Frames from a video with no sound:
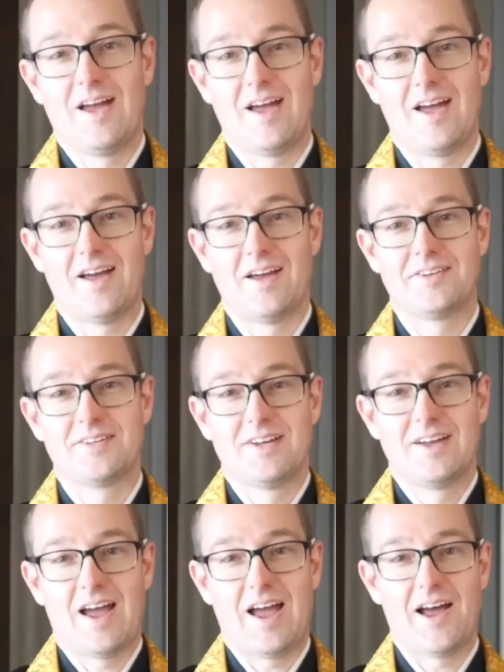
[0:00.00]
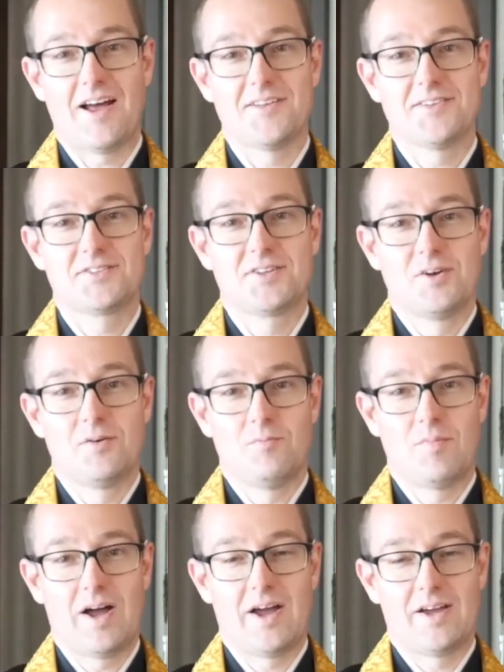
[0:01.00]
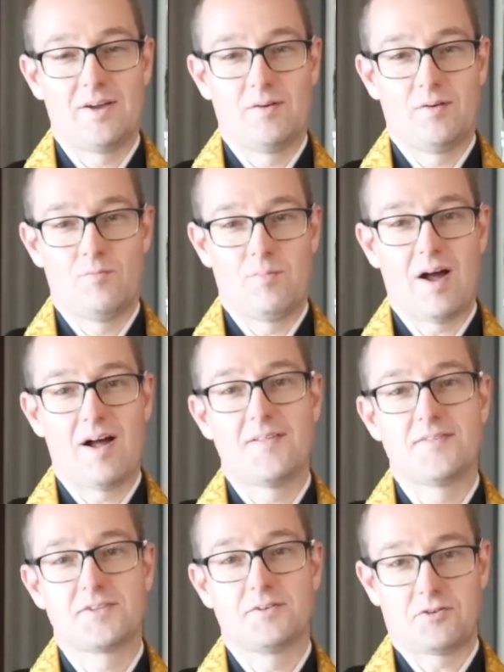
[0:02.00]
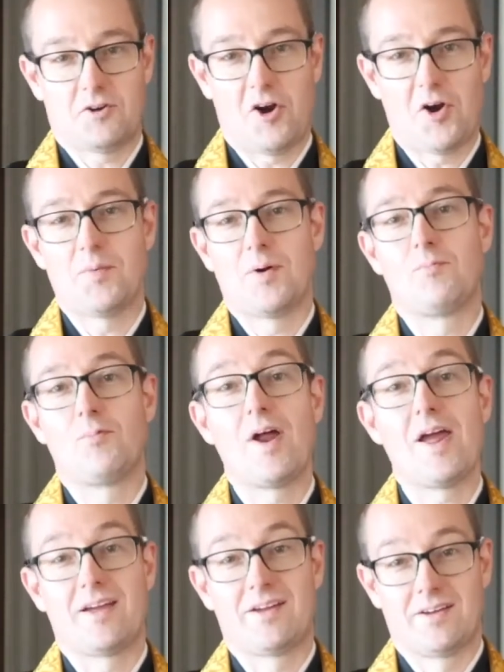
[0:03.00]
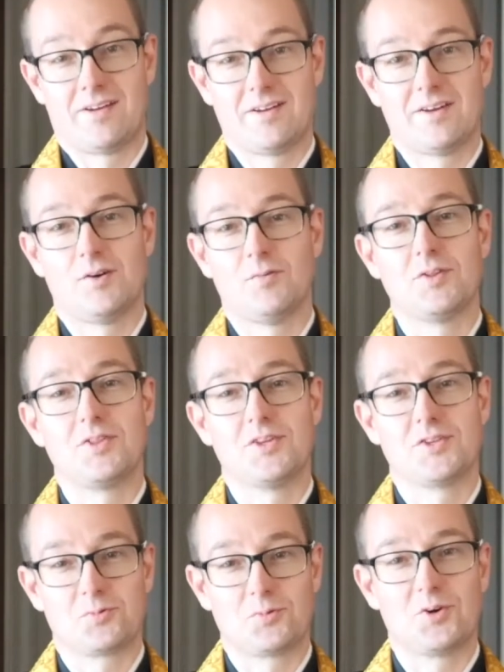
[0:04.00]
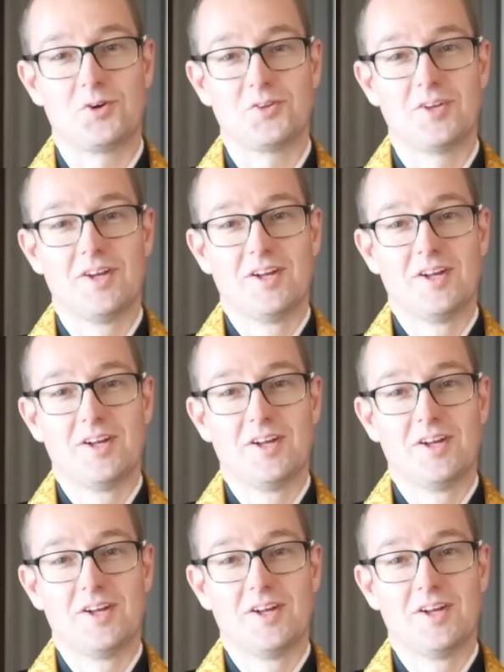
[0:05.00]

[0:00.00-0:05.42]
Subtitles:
And as my bonds of karma break with this world,